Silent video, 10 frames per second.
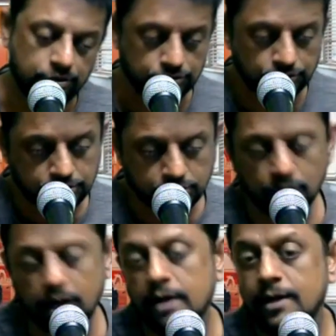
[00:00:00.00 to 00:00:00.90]
So the
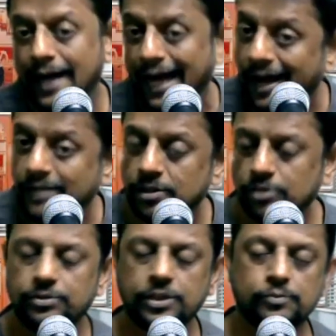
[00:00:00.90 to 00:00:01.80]
Torah and the
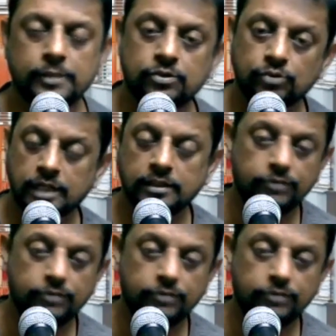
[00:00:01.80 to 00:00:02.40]
New Testament together.